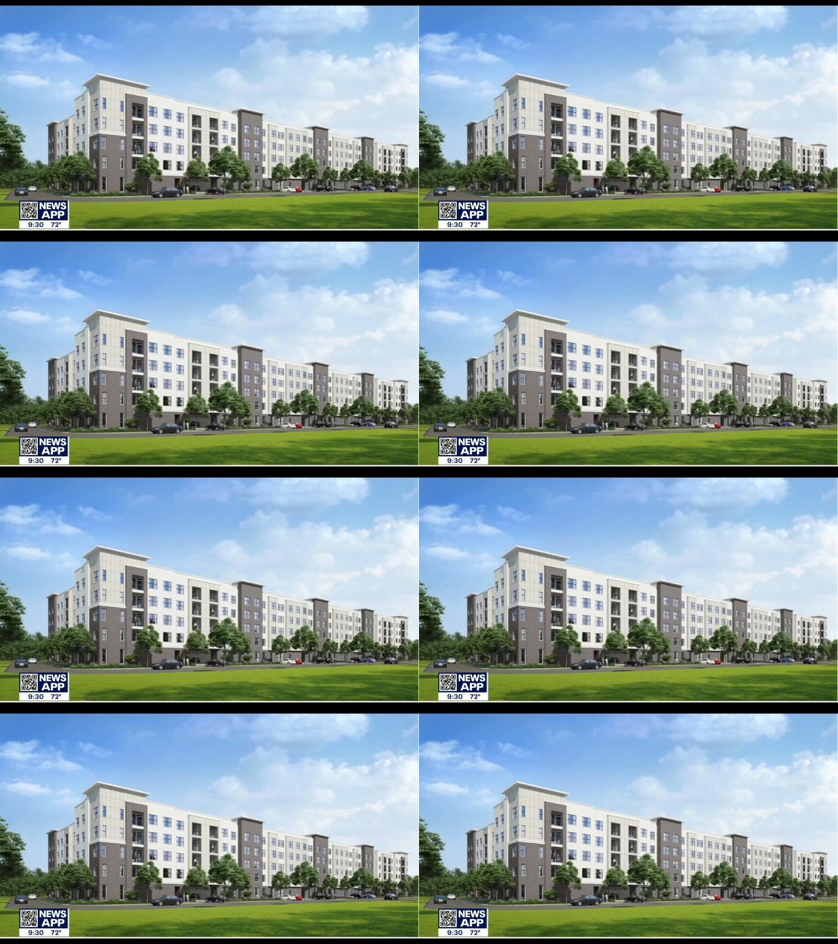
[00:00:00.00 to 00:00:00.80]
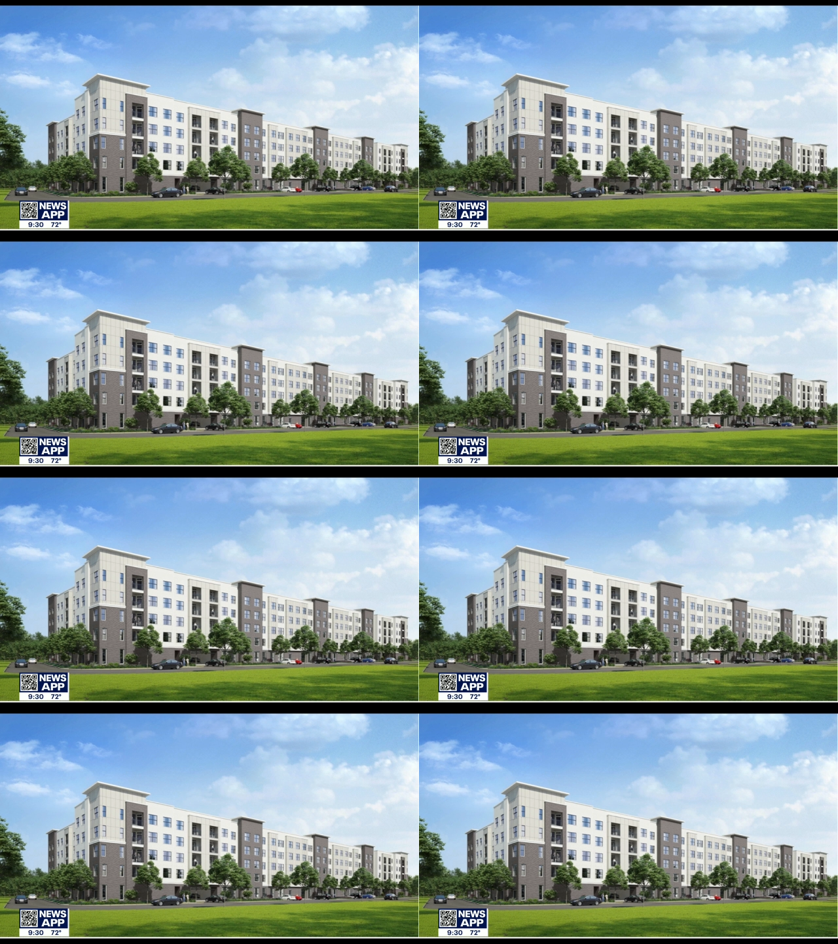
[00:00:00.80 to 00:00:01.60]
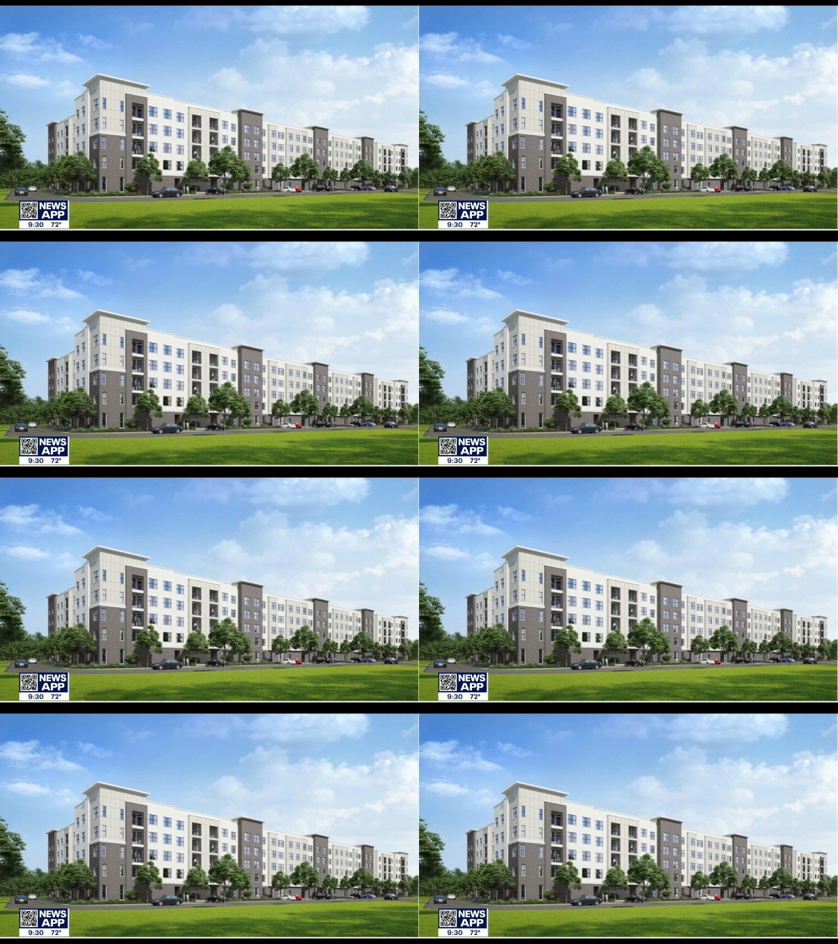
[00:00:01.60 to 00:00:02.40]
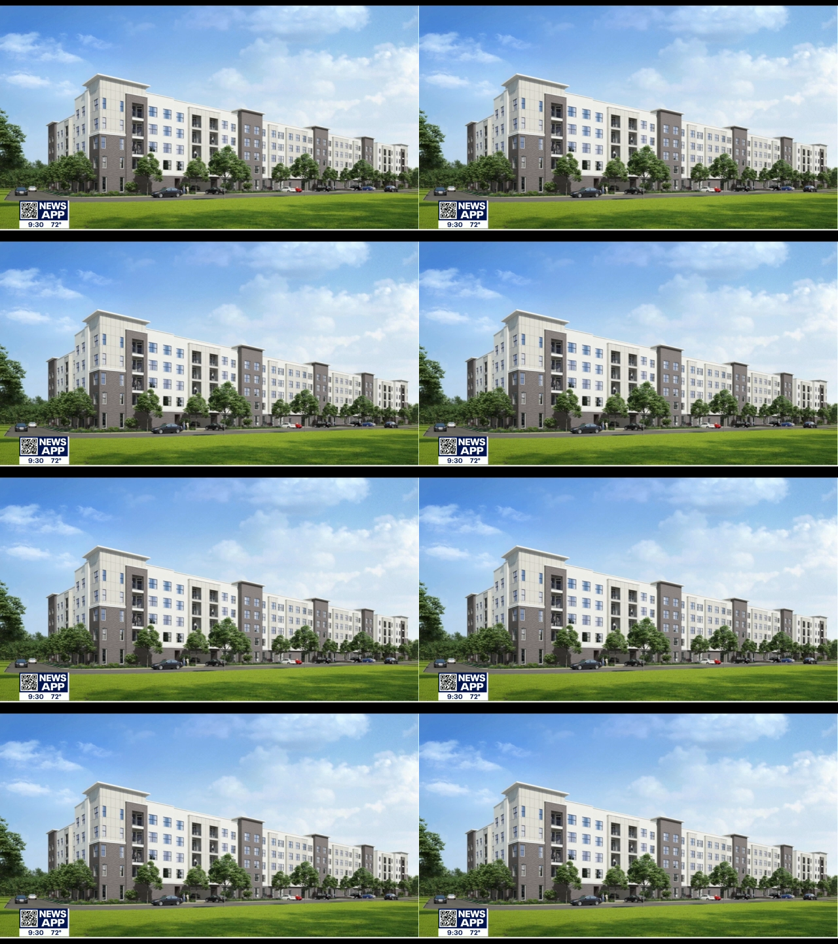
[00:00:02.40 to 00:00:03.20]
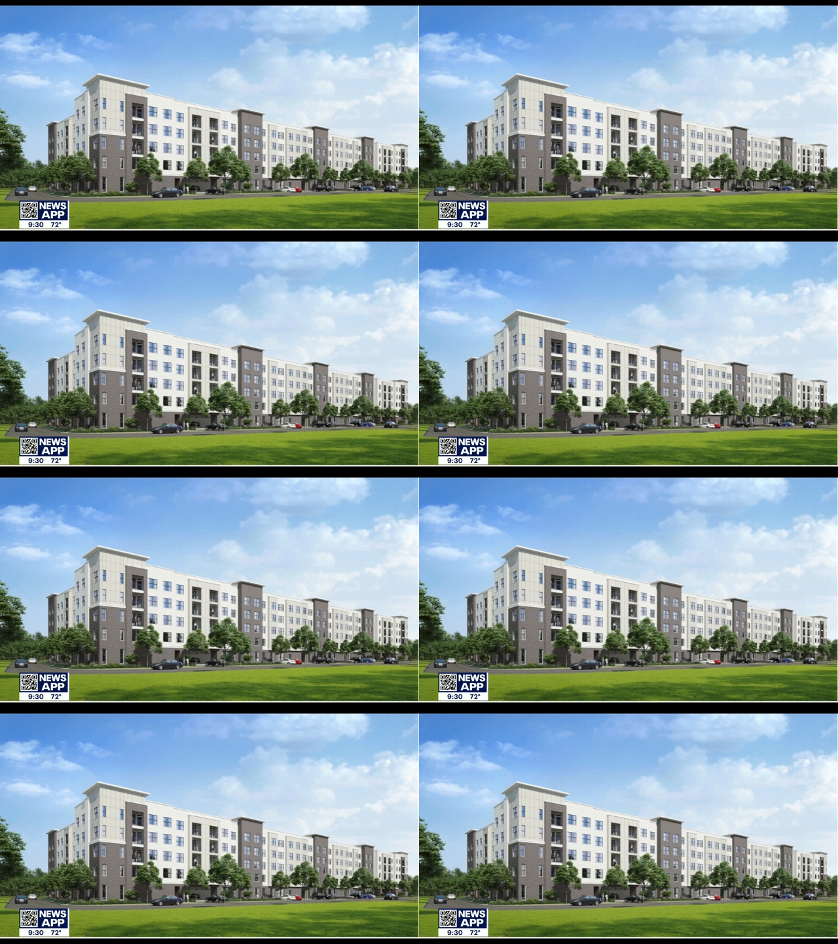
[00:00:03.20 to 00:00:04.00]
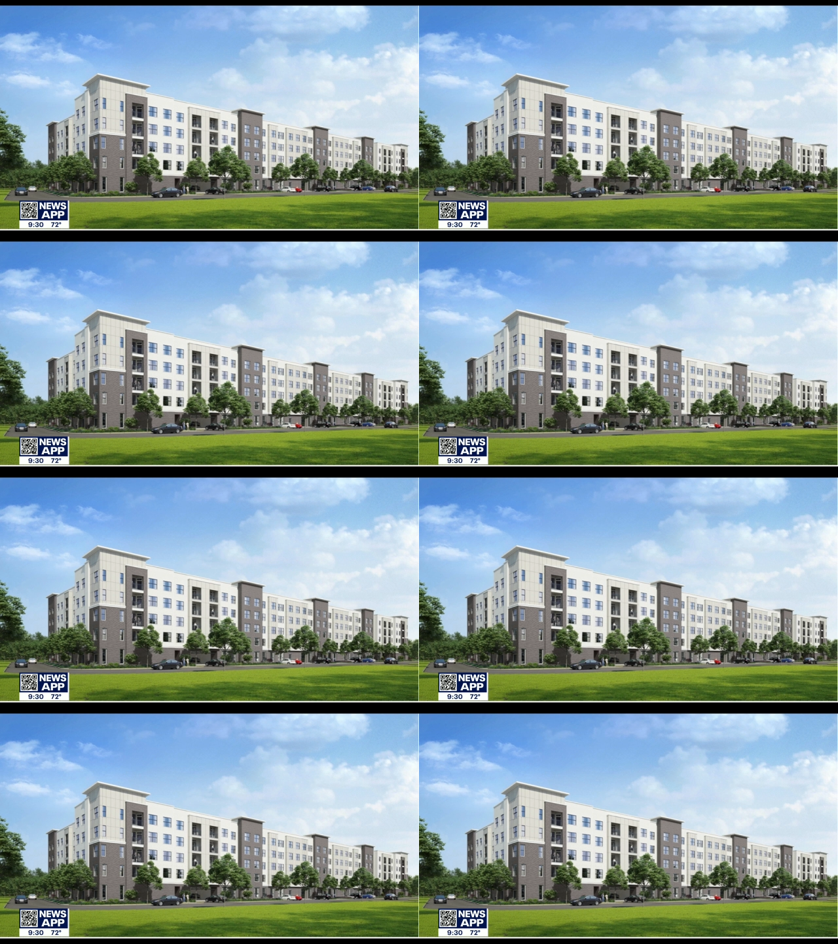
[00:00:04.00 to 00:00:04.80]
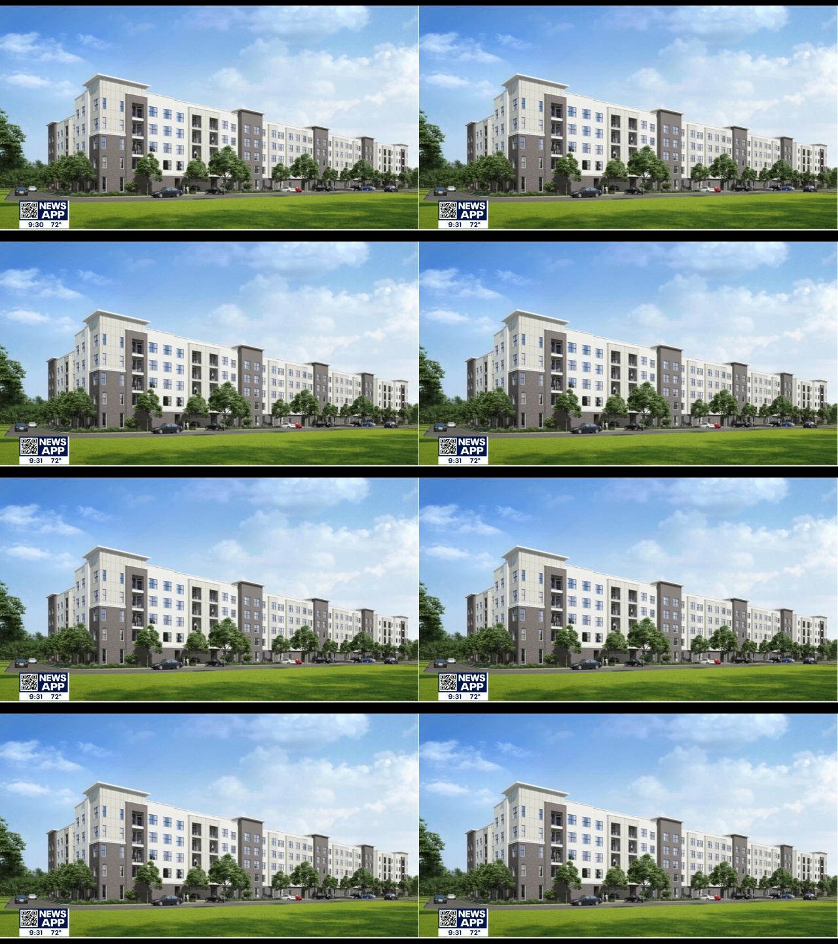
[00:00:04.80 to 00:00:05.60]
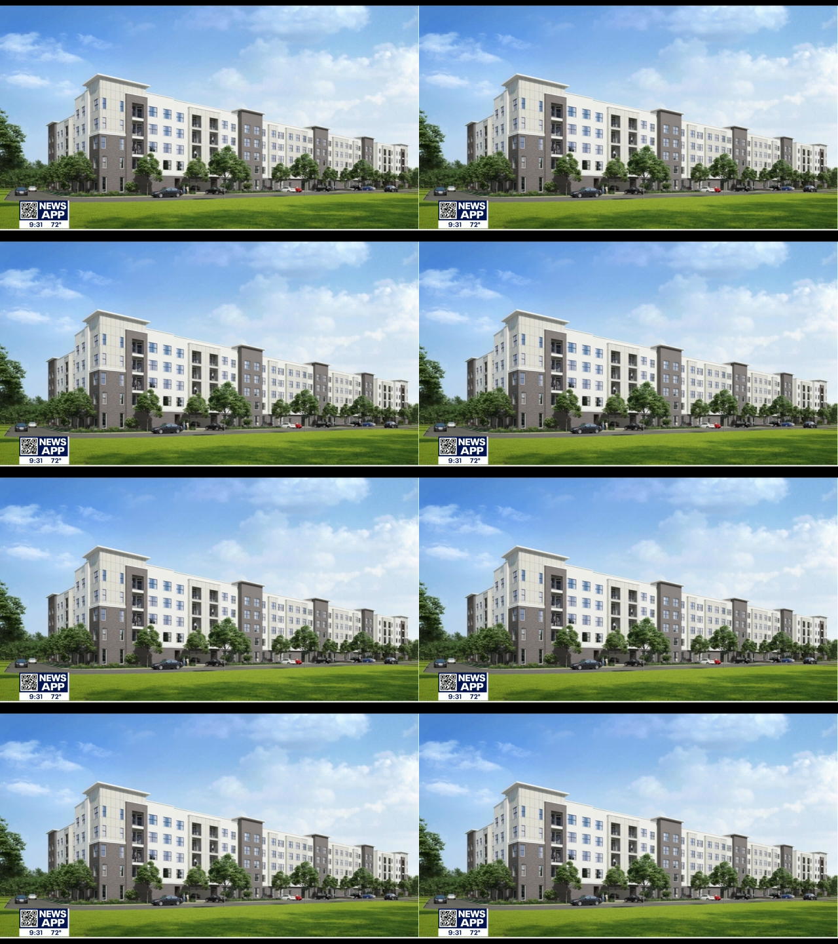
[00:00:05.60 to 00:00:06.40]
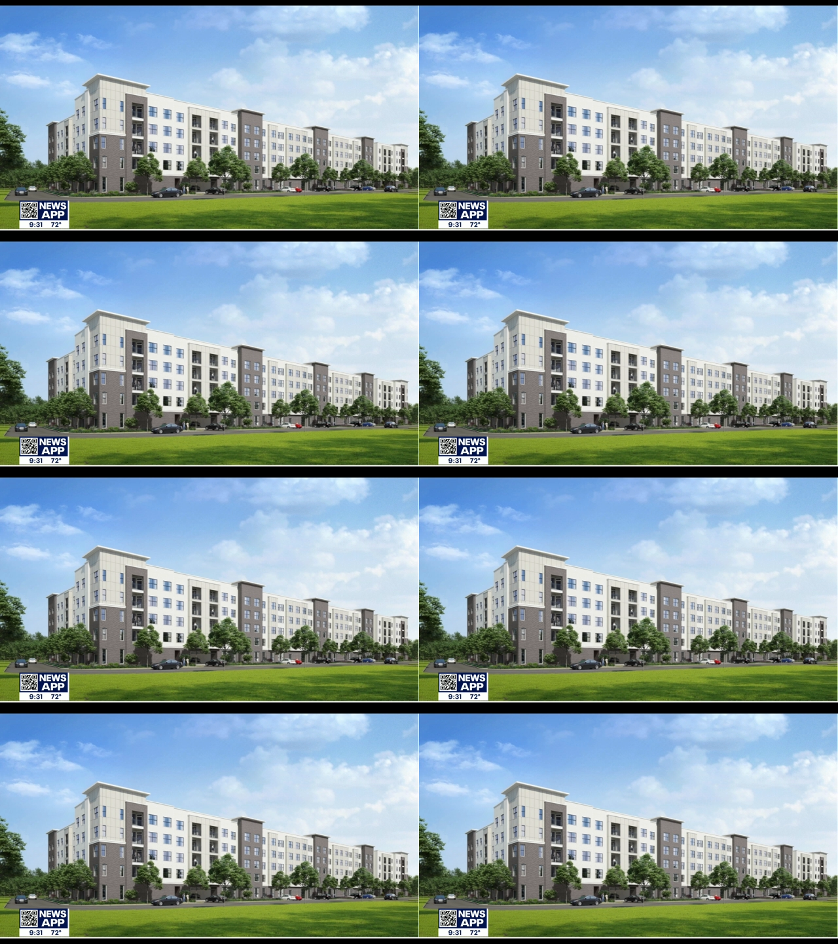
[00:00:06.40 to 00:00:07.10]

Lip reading: [unreadable: no face in view]